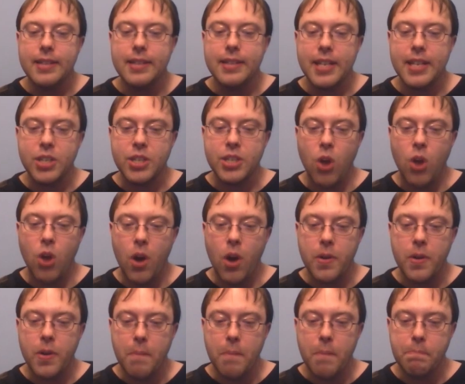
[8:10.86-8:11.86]

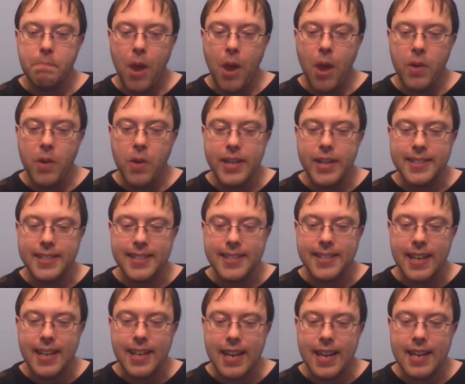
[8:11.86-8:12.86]
discard bonus
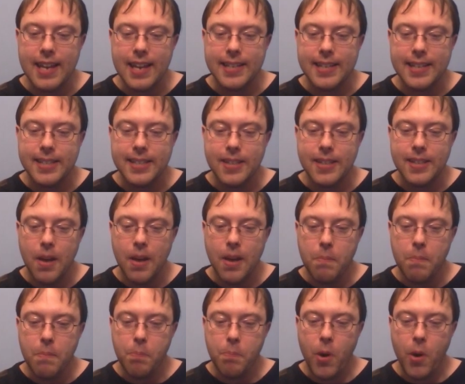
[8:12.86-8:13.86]
is
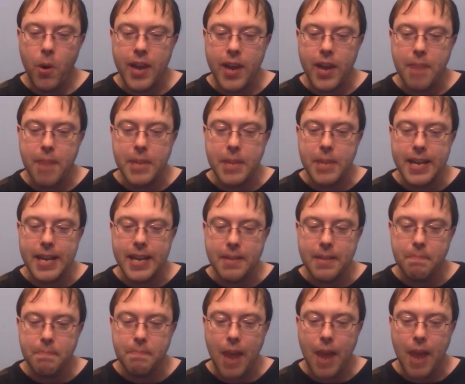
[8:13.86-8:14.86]
prohibited
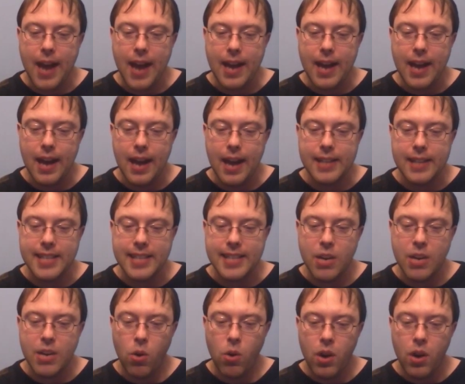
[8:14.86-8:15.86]
by a
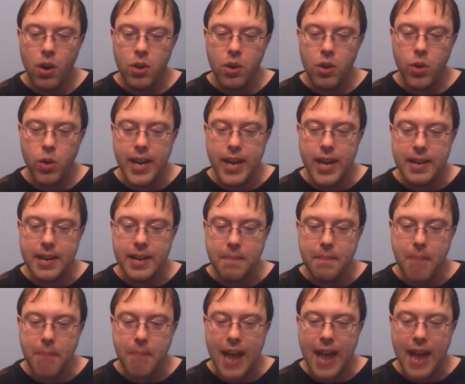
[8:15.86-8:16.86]
single green
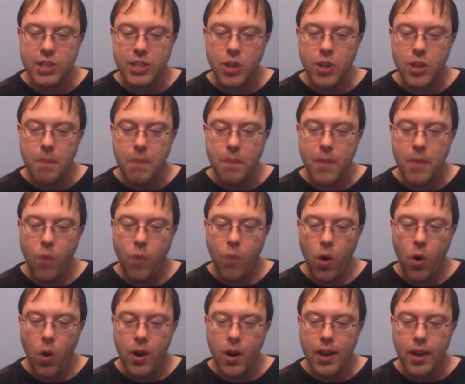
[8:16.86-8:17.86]
match
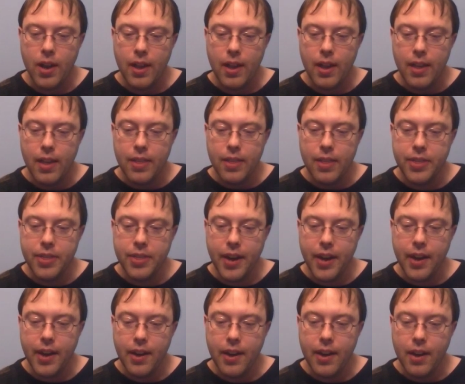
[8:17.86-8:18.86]
before
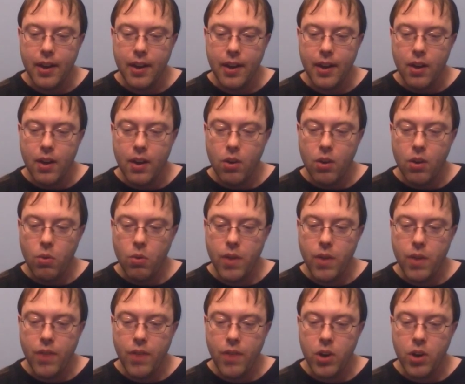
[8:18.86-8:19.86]
the
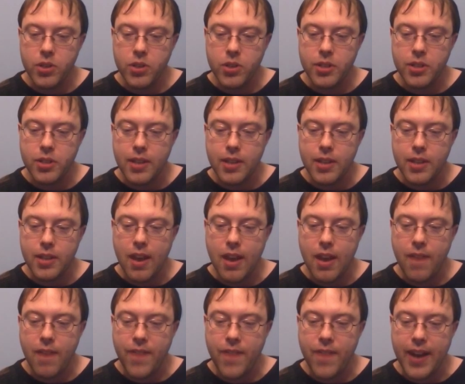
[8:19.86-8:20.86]
reverse
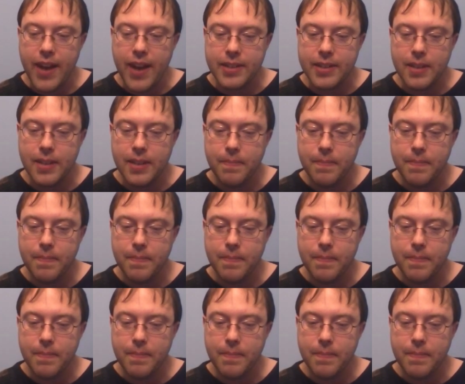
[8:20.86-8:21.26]
effect.